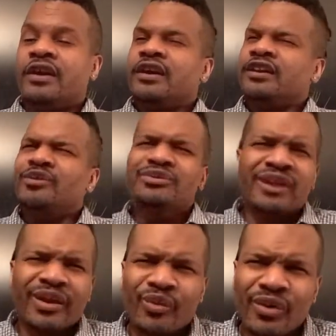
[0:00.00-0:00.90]
He was
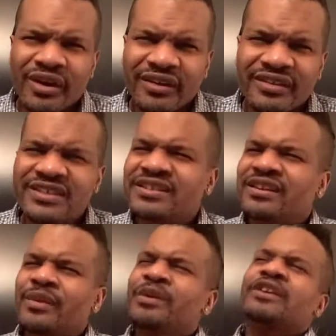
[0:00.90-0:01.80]
like, what? He said, let
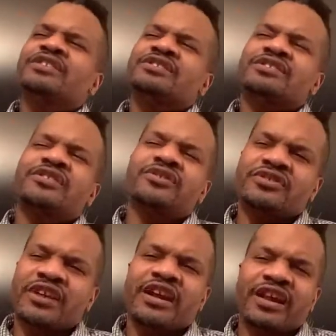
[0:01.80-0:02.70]
me consider this.
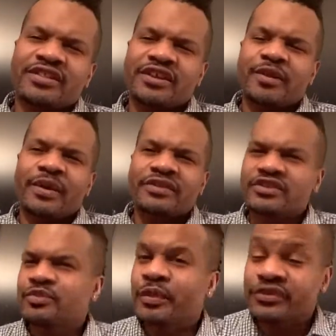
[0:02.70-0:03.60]
I got to think about this.
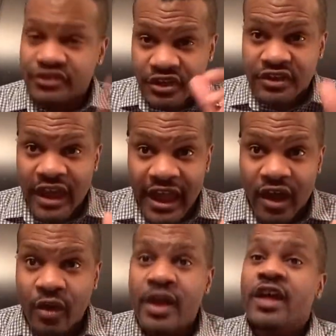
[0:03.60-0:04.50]
But see,
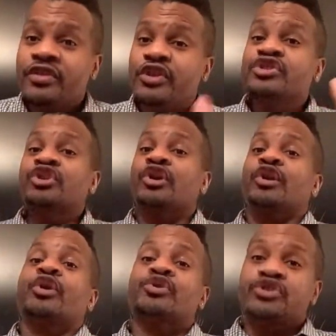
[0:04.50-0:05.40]
now this
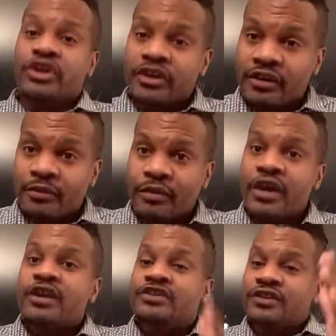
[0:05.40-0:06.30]
alerts him
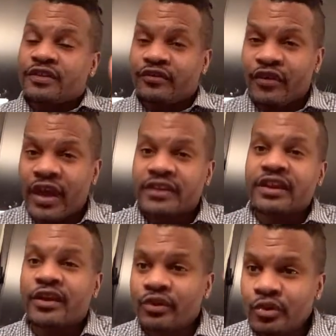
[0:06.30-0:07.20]
to the fact
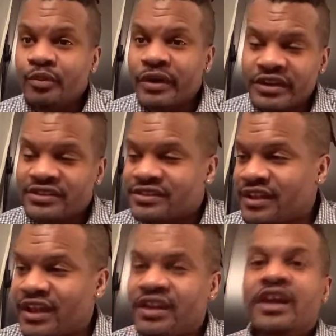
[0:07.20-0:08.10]
that Uma is dead.